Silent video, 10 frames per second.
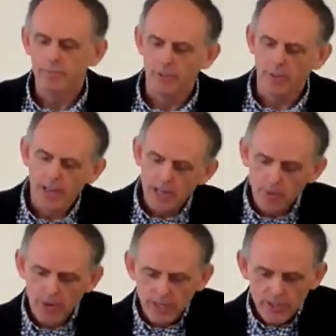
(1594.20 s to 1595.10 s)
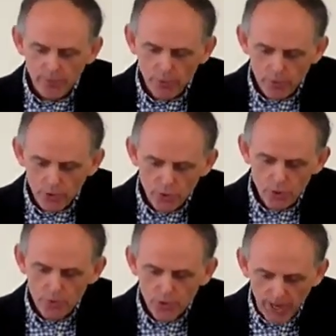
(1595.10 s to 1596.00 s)
And likewise, if you're a
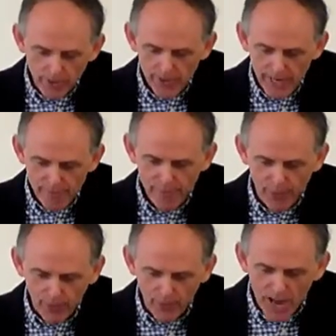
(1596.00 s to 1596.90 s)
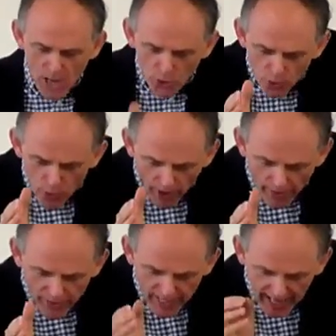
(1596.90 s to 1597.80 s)
Stuart Townend follower, you
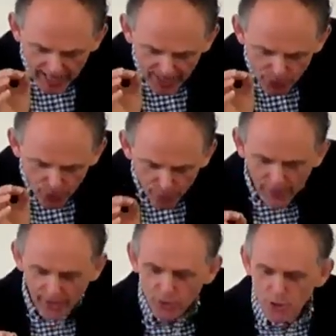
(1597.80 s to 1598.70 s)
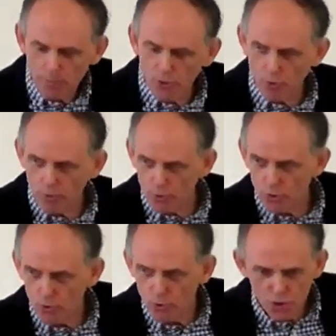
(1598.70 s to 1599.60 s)
gravitate in your fellowship to
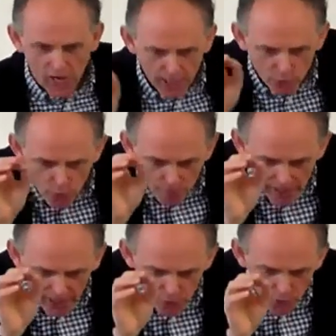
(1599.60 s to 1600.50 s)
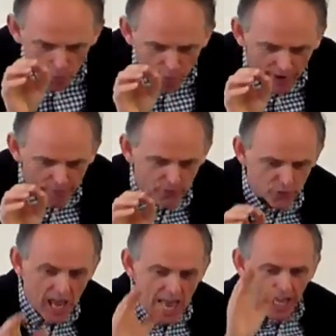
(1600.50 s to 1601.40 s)
those who share your personal
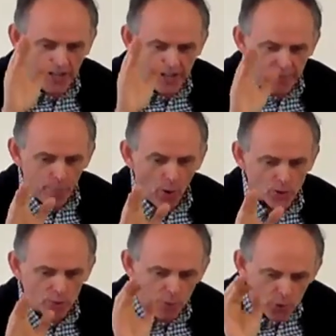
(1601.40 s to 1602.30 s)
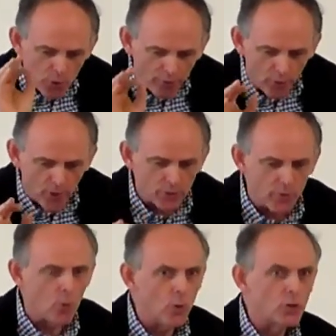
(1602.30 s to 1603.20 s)
preference, and if possible, you avoid
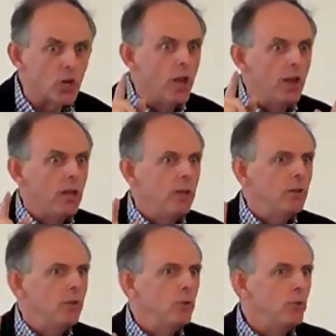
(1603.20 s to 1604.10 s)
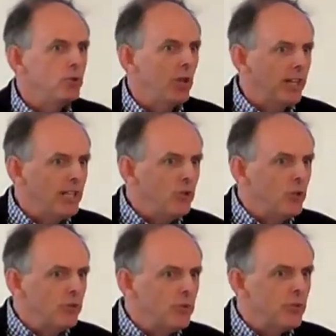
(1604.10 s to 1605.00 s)
those whose
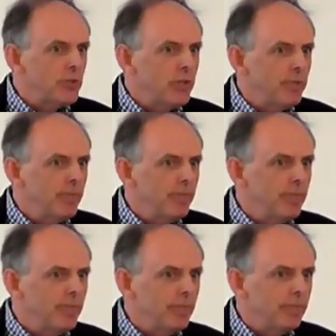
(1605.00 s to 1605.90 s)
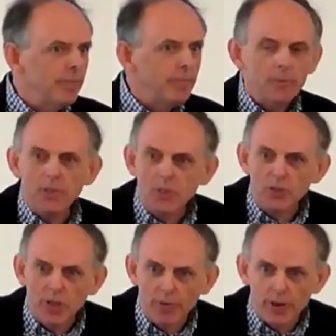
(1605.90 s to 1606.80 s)
allegiance
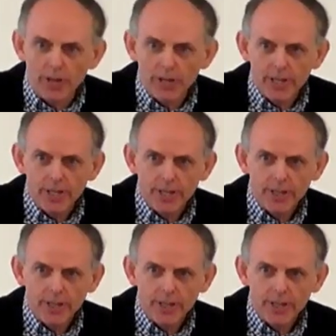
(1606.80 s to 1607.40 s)
is different.